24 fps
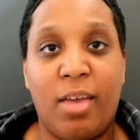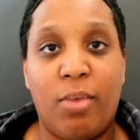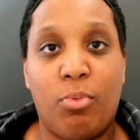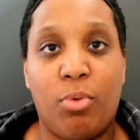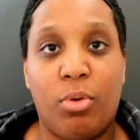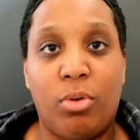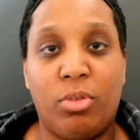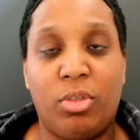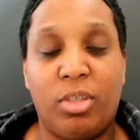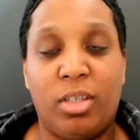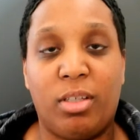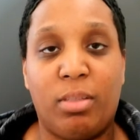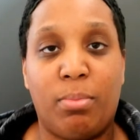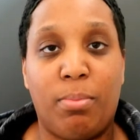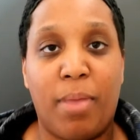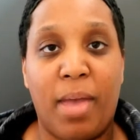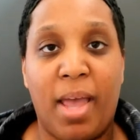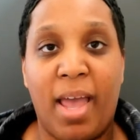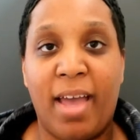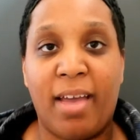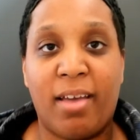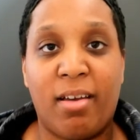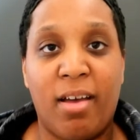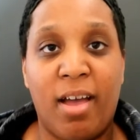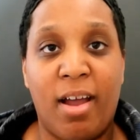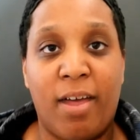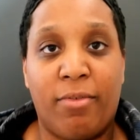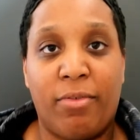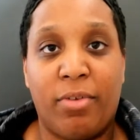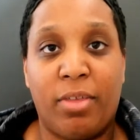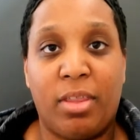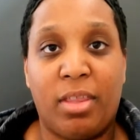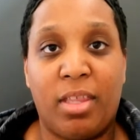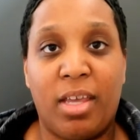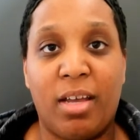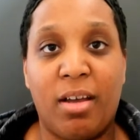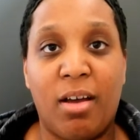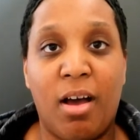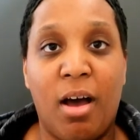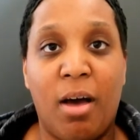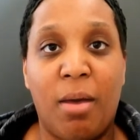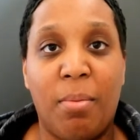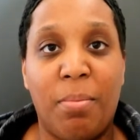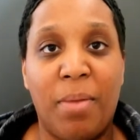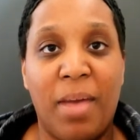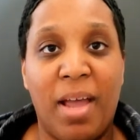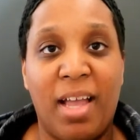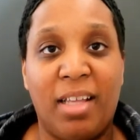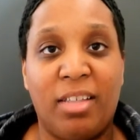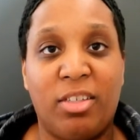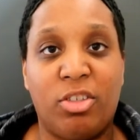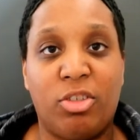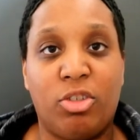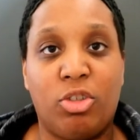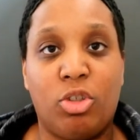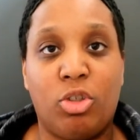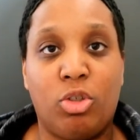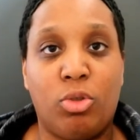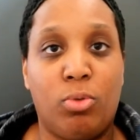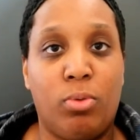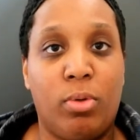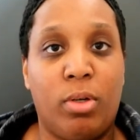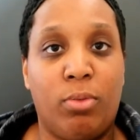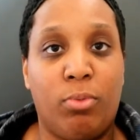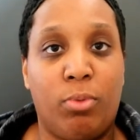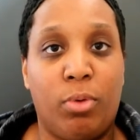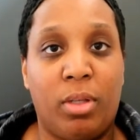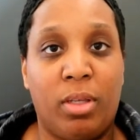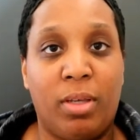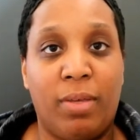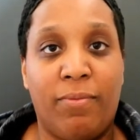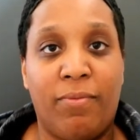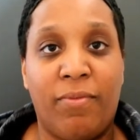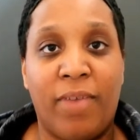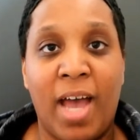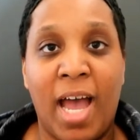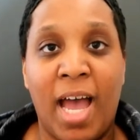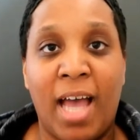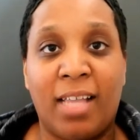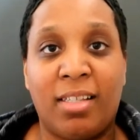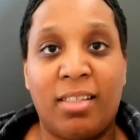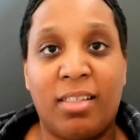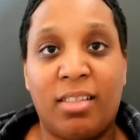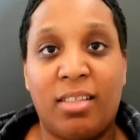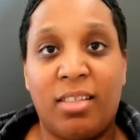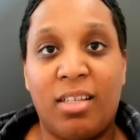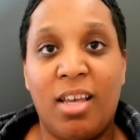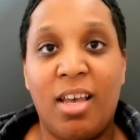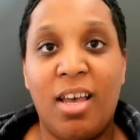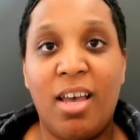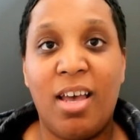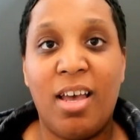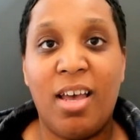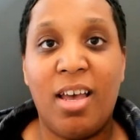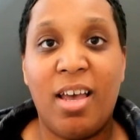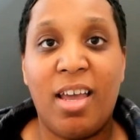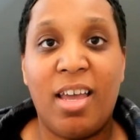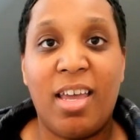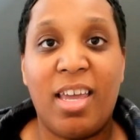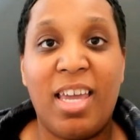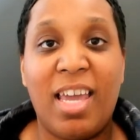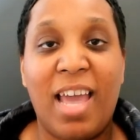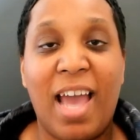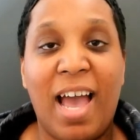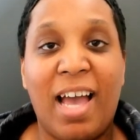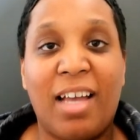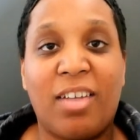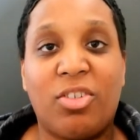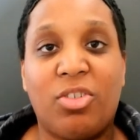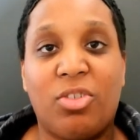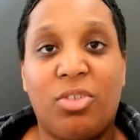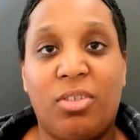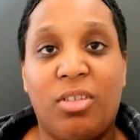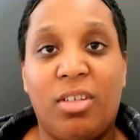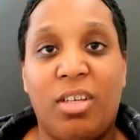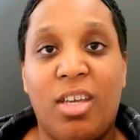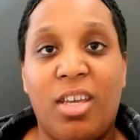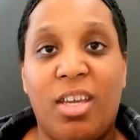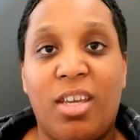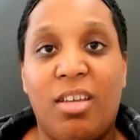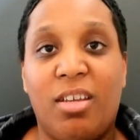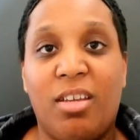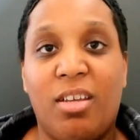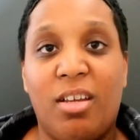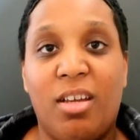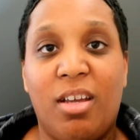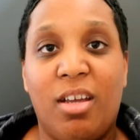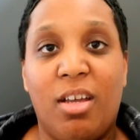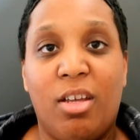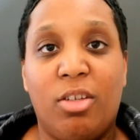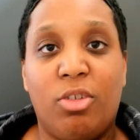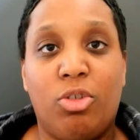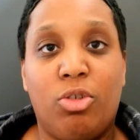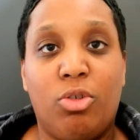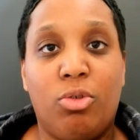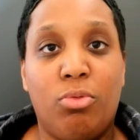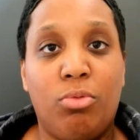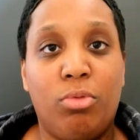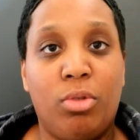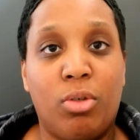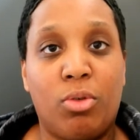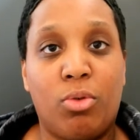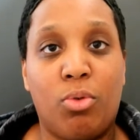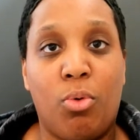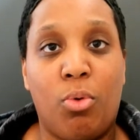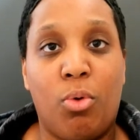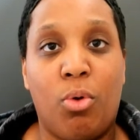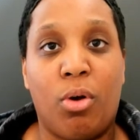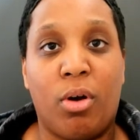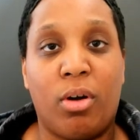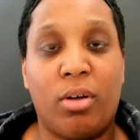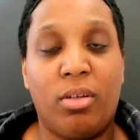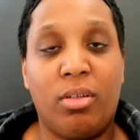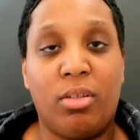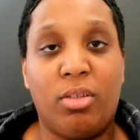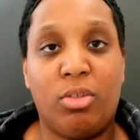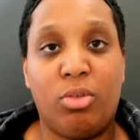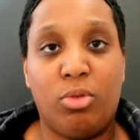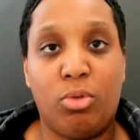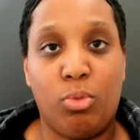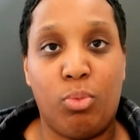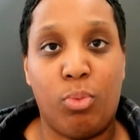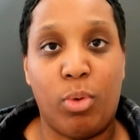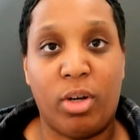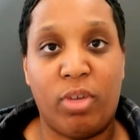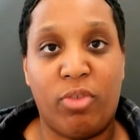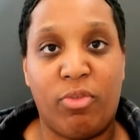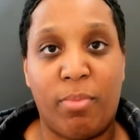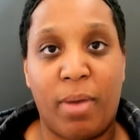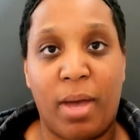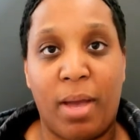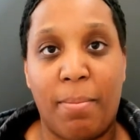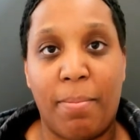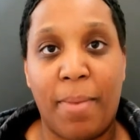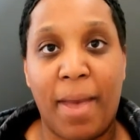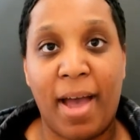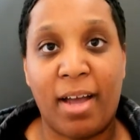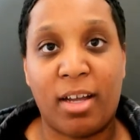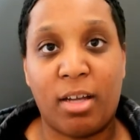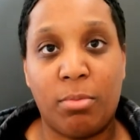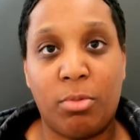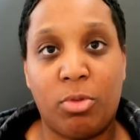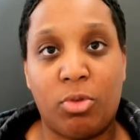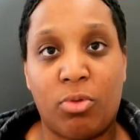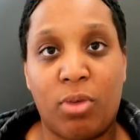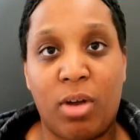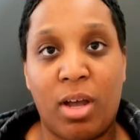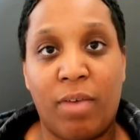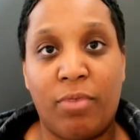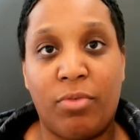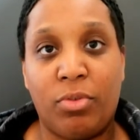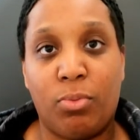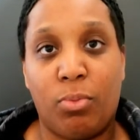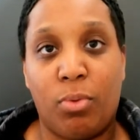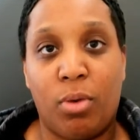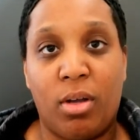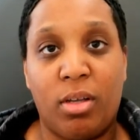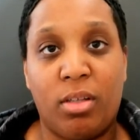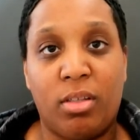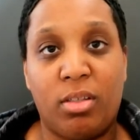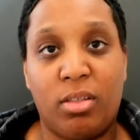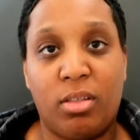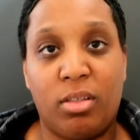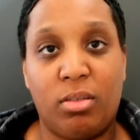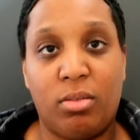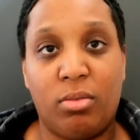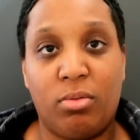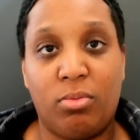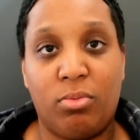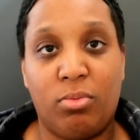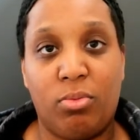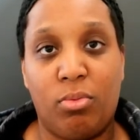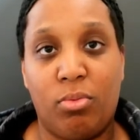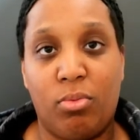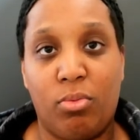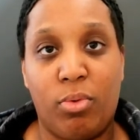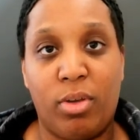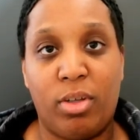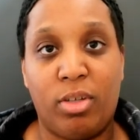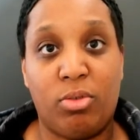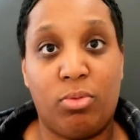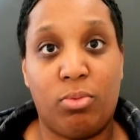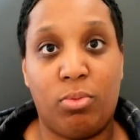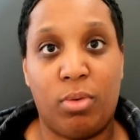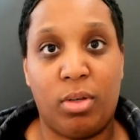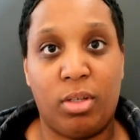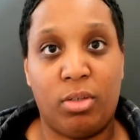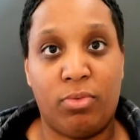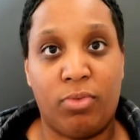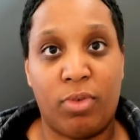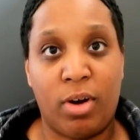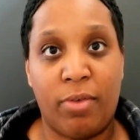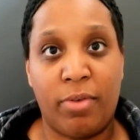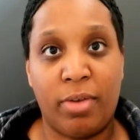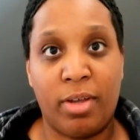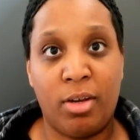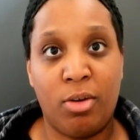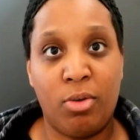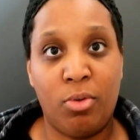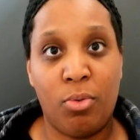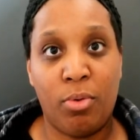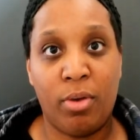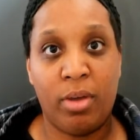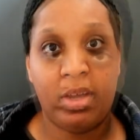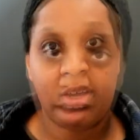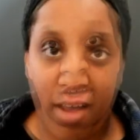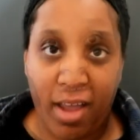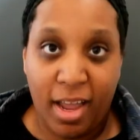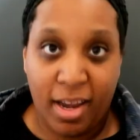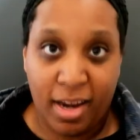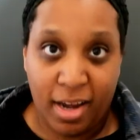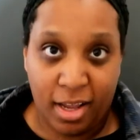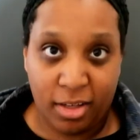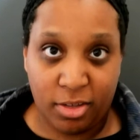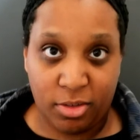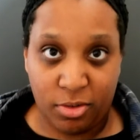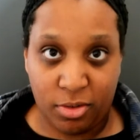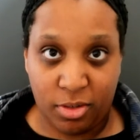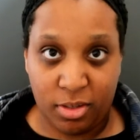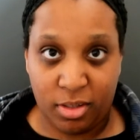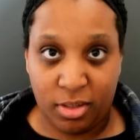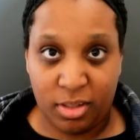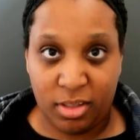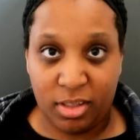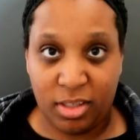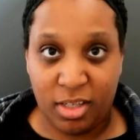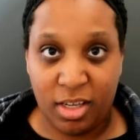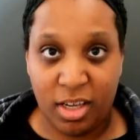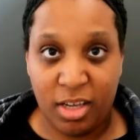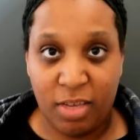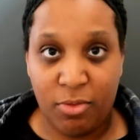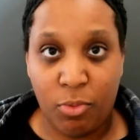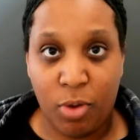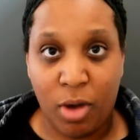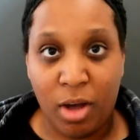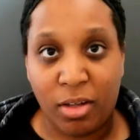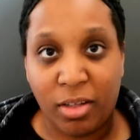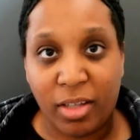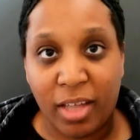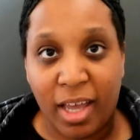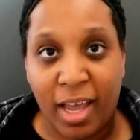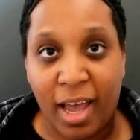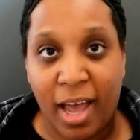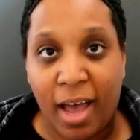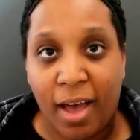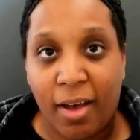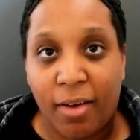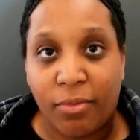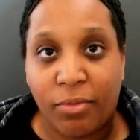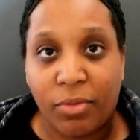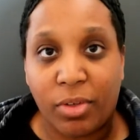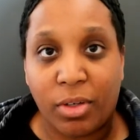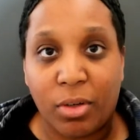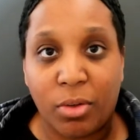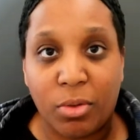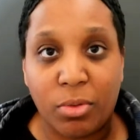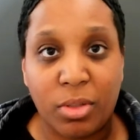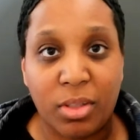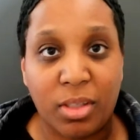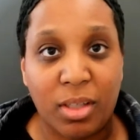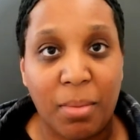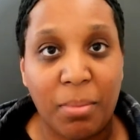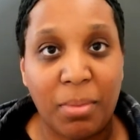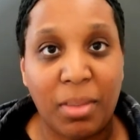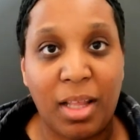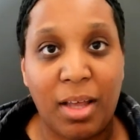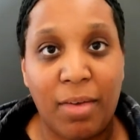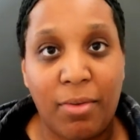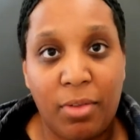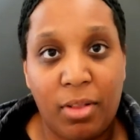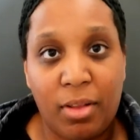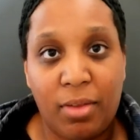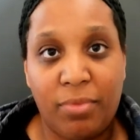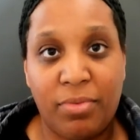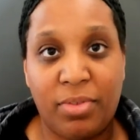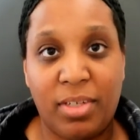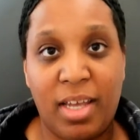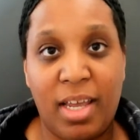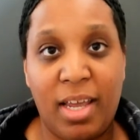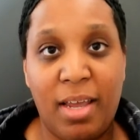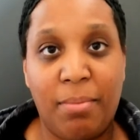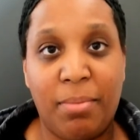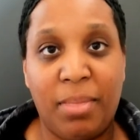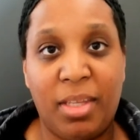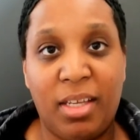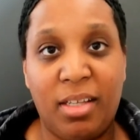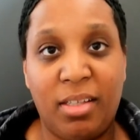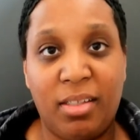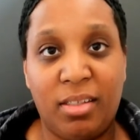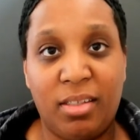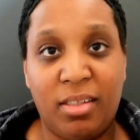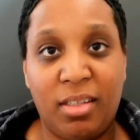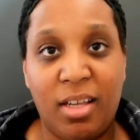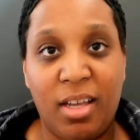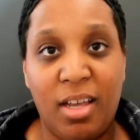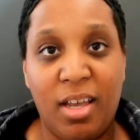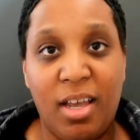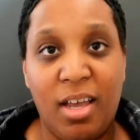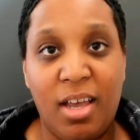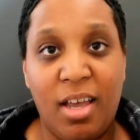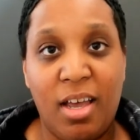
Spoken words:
they will just pick everything up and just chew it really fast. He actually chewed the cord to one of my backup drives once, which was very annoying. And as you can see, while they have, you know, some level of tameness,